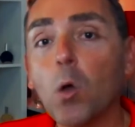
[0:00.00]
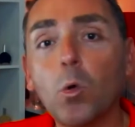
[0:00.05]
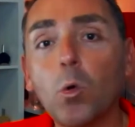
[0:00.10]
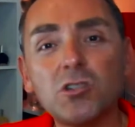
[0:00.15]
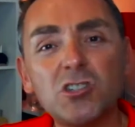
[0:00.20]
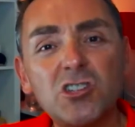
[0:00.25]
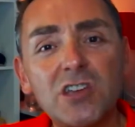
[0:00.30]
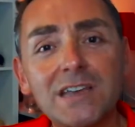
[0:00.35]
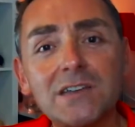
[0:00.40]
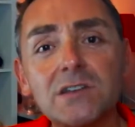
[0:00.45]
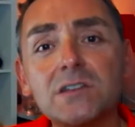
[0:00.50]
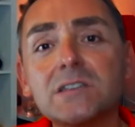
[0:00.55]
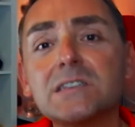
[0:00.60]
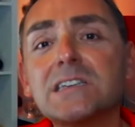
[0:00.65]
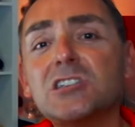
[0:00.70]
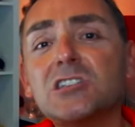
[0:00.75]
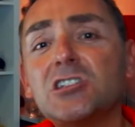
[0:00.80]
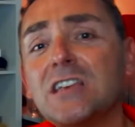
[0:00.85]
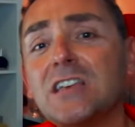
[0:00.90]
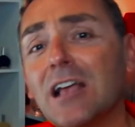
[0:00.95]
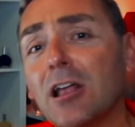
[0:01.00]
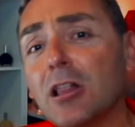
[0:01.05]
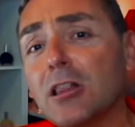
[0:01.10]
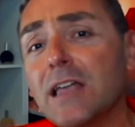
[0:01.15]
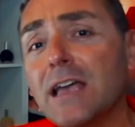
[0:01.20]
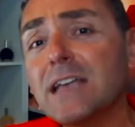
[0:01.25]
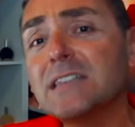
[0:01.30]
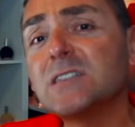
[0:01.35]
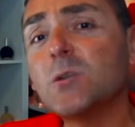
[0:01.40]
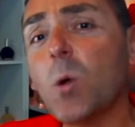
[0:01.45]
What she does is she
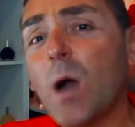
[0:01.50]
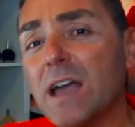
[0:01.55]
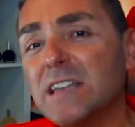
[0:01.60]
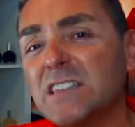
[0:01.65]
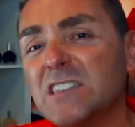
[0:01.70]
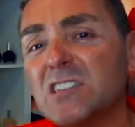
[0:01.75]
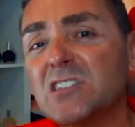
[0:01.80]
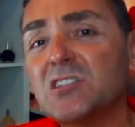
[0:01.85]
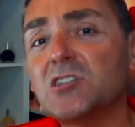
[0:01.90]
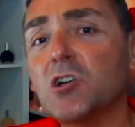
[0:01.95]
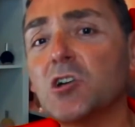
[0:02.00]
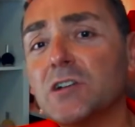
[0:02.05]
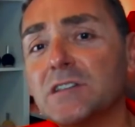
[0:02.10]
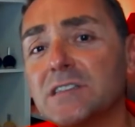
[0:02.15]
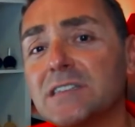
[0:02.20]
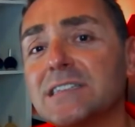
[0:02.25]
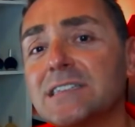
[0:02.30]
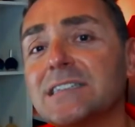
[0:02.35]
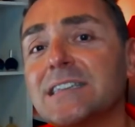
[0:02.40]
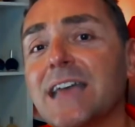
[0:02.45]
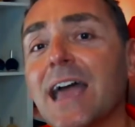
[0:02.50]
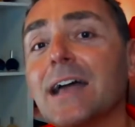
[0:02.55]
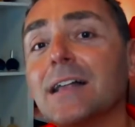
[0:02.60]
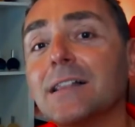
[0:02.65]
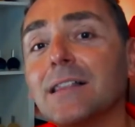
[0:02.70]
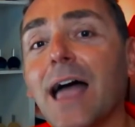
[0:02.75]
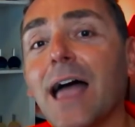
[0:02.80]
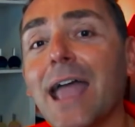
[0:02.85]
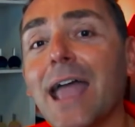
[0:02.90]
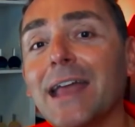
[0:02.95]
clears away stuck and
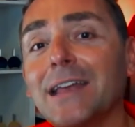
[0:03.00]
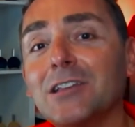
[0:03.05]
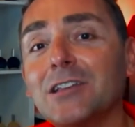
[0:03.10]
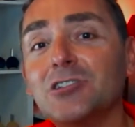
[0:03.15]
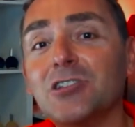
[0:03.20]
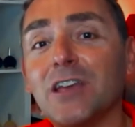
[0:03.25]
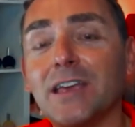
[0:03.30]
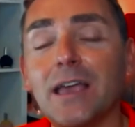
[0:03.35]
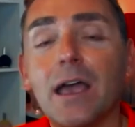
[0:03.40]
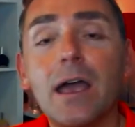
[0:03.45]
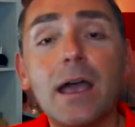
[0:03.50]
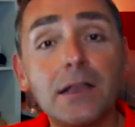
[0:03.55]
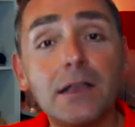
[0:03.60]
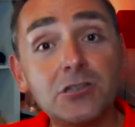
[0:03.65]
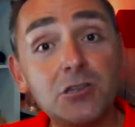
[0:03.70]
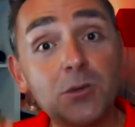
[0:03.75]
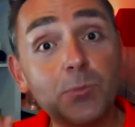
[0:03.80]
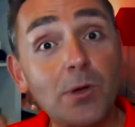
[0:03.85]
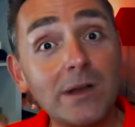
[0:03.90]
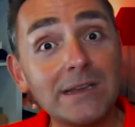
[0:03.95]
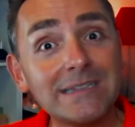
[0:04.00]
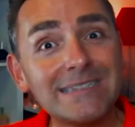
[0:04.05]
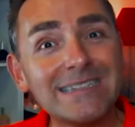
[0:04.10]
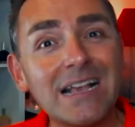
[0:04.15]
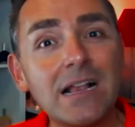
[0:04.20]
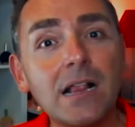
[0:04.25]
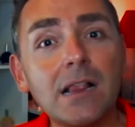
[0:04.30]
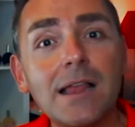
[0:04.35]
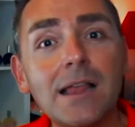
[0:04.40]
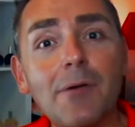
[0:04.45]
stale energy. She brings
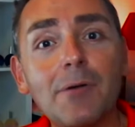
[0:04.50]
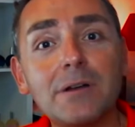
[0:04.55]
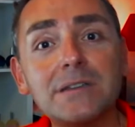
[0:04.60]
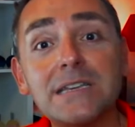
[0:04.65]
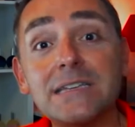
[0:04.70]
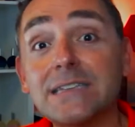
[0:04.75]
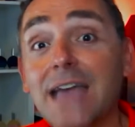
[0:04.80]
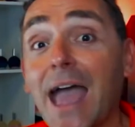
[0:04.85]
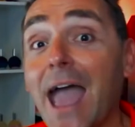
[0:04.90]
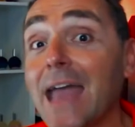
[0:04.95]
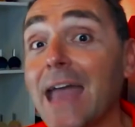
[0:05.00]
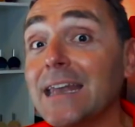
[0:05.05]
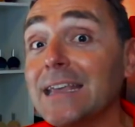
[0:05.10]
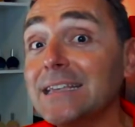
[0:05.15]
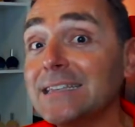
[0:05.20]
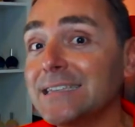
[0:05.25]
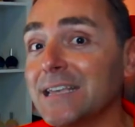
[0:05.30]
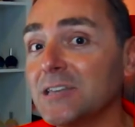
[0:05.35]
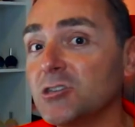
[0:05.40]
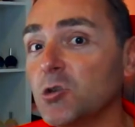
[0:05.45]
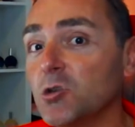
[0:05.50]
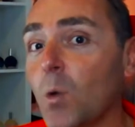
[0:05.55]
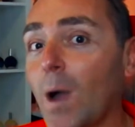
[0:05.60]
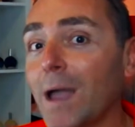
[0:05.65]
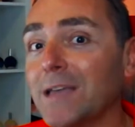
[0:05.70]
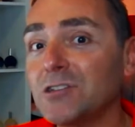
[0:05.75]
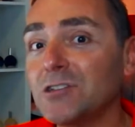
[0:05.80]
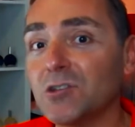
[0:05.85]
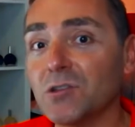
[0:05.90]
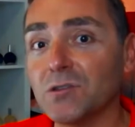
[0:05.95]
clarity to any
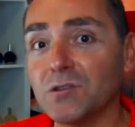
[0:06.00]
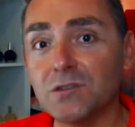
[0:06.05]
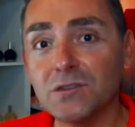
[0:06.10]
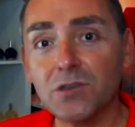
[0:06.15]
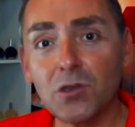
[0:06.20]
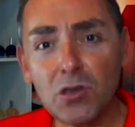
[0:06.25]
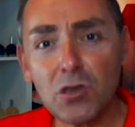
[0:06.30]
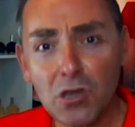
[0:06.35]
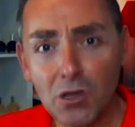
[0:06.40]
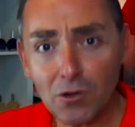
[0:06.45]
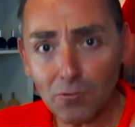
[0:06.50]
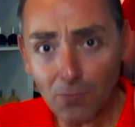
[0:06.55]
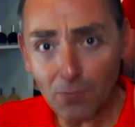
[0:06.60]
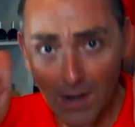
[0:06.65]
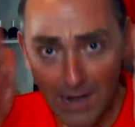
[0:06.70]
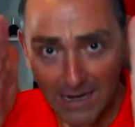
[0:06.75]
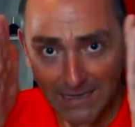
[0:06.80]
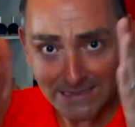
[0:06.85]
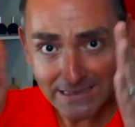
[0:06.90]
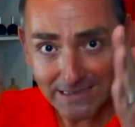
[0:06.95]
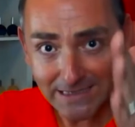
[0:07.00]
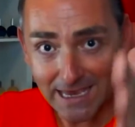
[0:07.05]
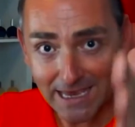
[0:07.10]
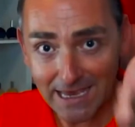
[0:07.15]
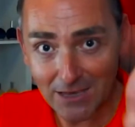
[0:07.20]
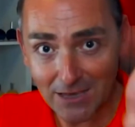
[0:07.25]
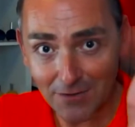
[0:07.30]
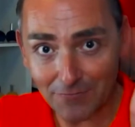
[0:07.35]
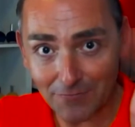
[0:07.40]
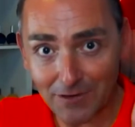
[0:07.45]
situation so you can really see
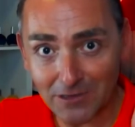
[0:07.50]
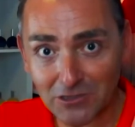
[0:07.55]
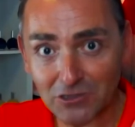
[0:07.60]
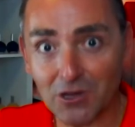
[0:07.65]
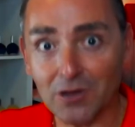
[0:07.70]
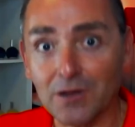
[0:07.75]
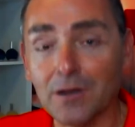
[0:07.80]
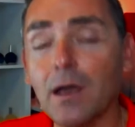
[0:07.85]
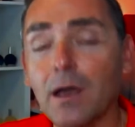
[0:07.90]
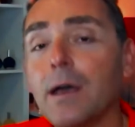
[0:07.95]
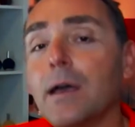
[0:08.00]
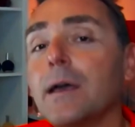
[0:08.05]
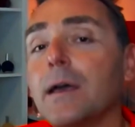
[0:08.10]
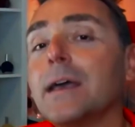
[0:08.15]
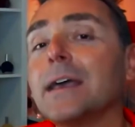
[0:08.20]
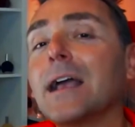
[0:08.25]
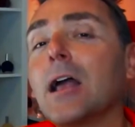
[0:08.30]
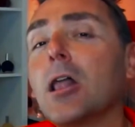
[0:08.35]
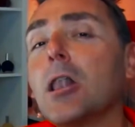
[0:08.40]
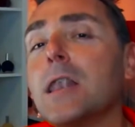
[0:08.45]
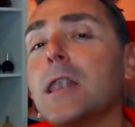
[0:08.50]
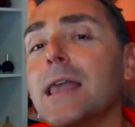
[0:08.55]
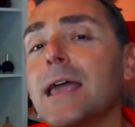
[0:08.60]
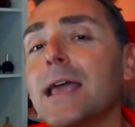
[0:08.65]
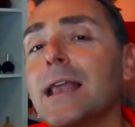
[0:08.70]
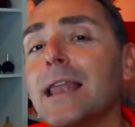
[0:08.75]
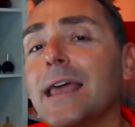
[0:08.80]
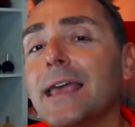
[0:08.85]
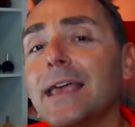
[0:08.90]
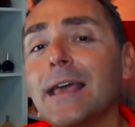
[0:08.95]
your vision
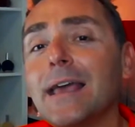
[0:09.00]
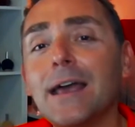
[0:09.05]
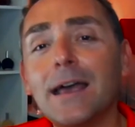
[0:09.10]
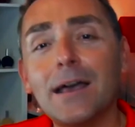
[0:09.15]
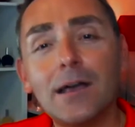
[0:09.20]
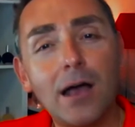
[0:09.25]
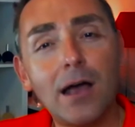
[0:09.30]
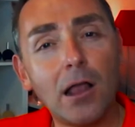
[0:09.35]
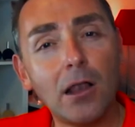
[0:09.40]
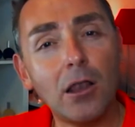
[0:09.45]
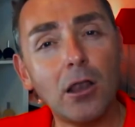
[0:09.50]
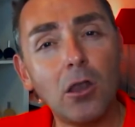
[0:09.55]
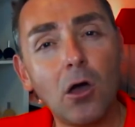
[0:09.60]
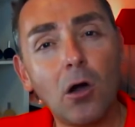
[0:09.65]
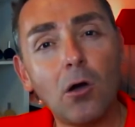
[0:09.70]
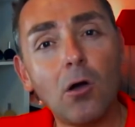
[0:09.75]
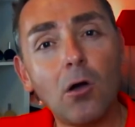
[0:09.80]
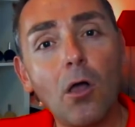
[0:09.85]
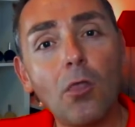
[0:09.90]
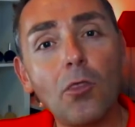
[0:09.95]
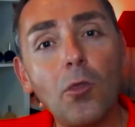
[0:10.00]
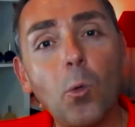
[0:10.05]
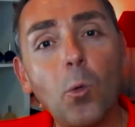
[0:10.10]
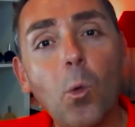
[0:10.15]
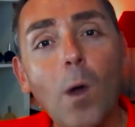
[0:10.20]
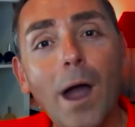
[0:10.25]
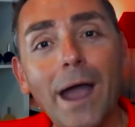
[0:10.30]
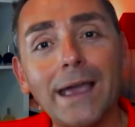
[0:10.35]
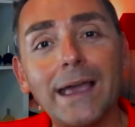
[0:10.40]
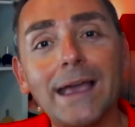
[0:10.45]
clearly along the
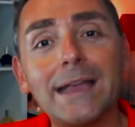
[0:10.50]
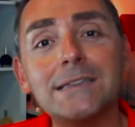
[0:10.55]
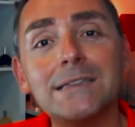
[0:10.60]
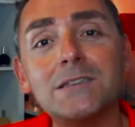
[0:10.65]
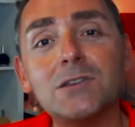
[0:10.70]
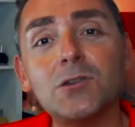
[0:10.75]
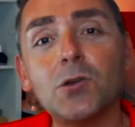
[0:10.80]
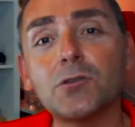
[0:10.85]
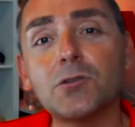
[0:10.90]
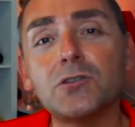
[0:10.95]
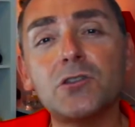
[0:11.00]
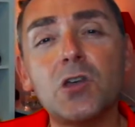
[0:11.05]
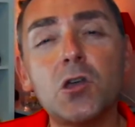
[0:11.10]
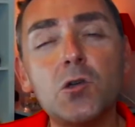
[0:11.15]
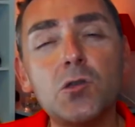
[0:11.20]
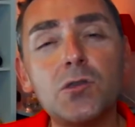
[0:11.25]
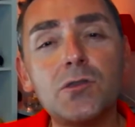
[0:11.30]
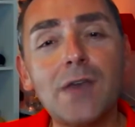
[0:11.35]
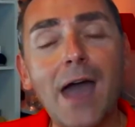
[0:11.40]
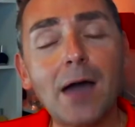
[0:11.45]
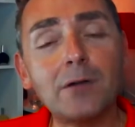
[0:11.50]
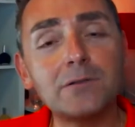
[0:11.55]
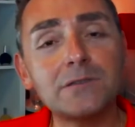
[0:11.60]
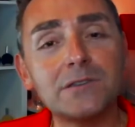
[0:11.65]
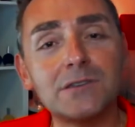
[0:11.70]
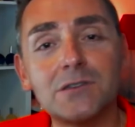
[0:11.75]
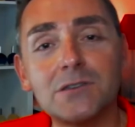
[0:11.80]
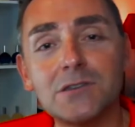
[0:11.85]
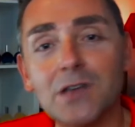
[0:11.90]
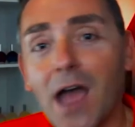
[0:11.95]
way into your
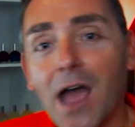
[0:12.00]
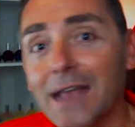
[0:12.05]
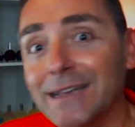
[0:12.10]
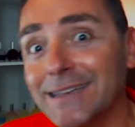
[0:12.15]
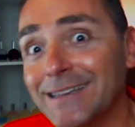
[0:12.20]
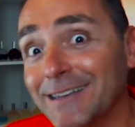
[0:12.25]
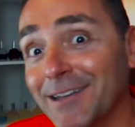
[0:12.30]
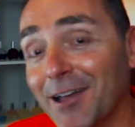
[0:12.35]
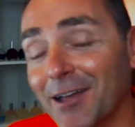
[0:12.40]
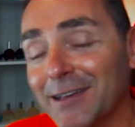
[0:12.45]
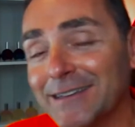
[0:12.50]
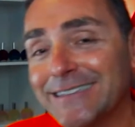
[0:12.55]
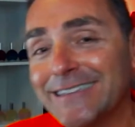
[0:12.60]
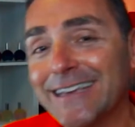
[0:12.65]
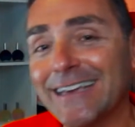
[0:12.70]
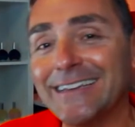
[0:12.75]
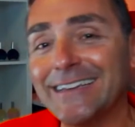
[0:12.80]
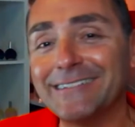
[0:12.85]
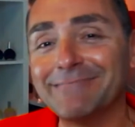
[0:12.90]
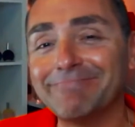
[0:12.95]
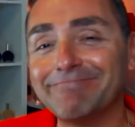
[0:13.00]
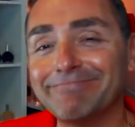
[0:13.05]
2019.